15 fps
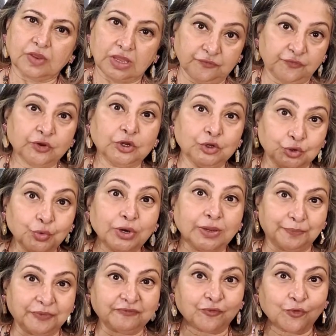If you can do
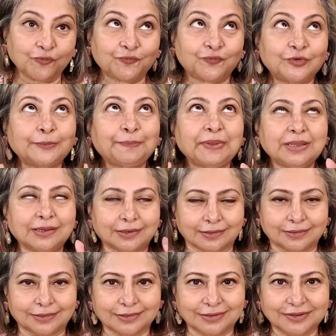it before
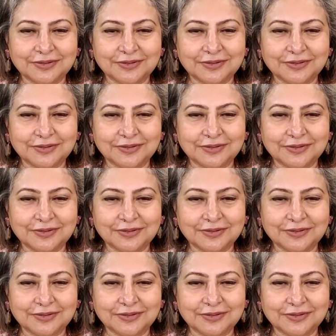flipping,